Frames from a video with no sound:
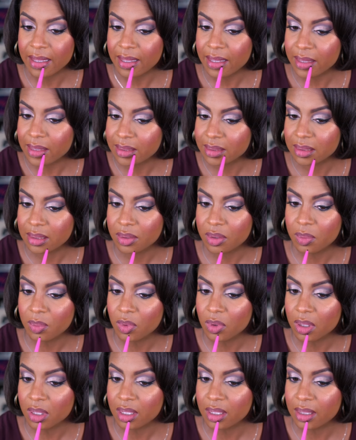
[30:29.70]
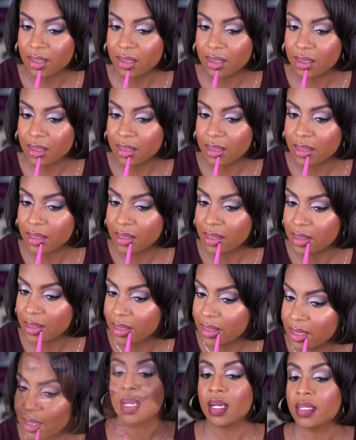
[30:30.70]
has a little more color.
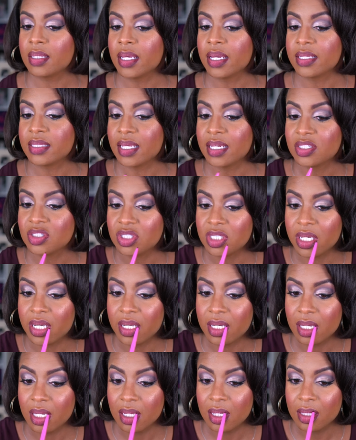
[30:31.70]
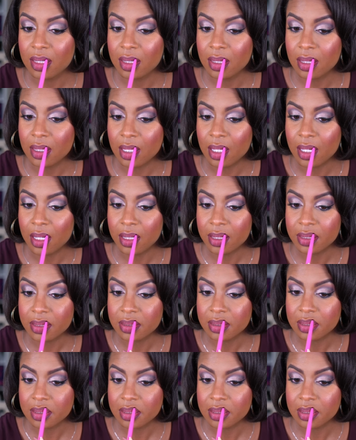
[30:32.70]
I like that shade a lot.